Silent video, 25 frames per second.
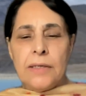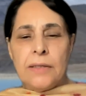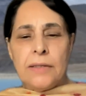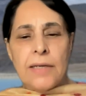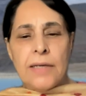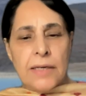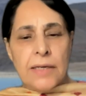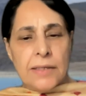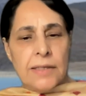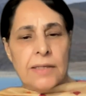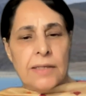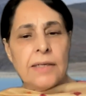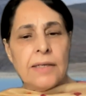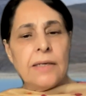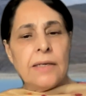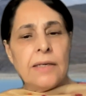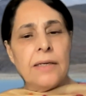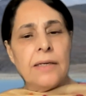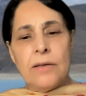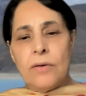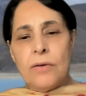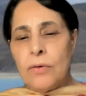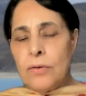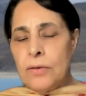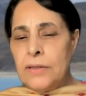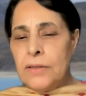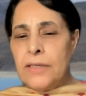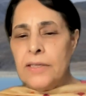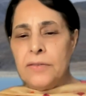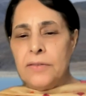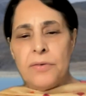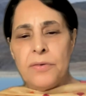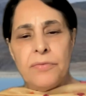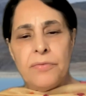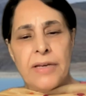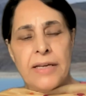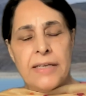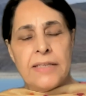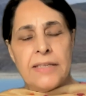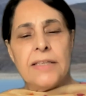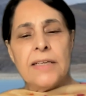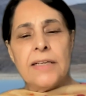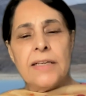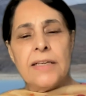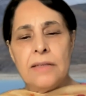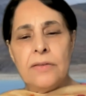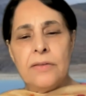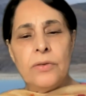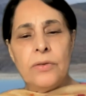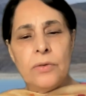and tata and all this we went
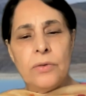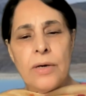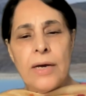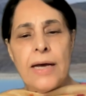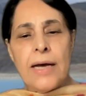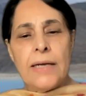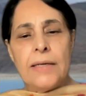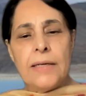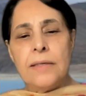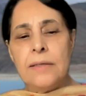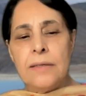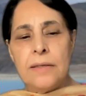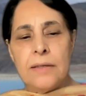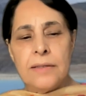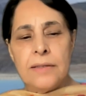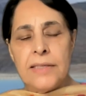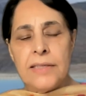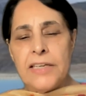and you know had uh,